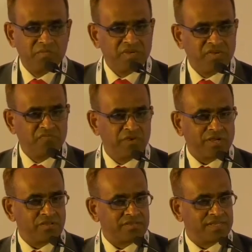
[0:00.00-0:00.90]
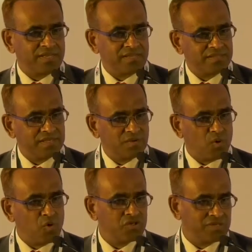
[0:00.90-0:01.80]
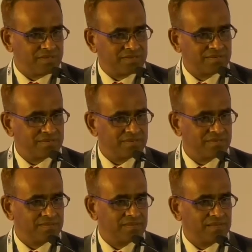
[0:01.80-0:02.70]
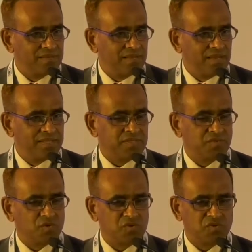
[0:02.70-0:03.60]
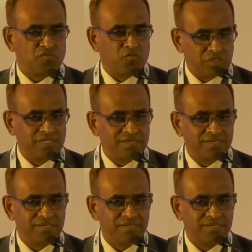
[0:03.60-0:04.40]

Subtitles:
If we consider the ocean as the source of water,